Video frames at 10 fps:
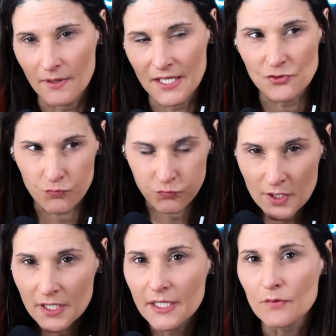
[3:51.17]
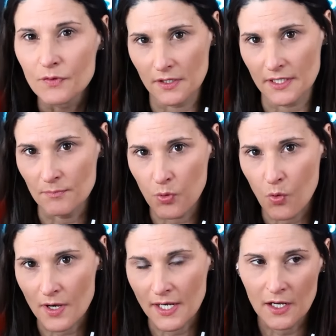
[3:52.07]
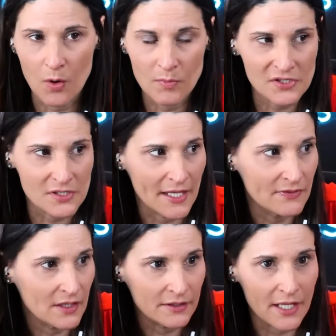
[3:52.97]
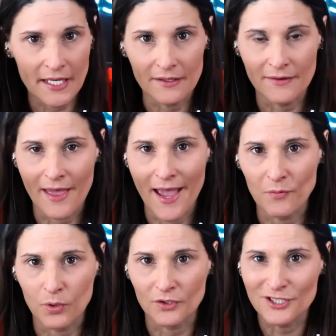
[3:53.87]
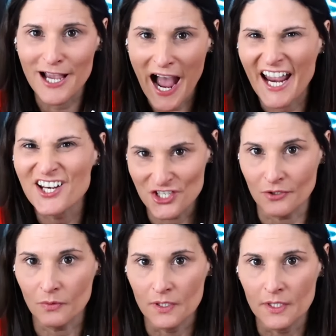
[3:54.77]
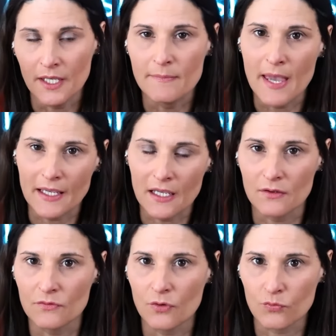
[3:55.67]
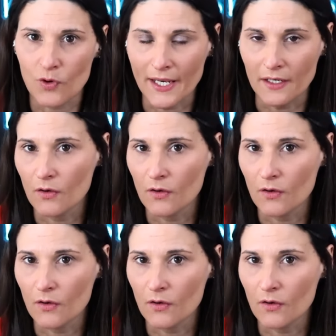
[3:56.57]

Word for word: is really, really important and almost like the light that will guide you in making the right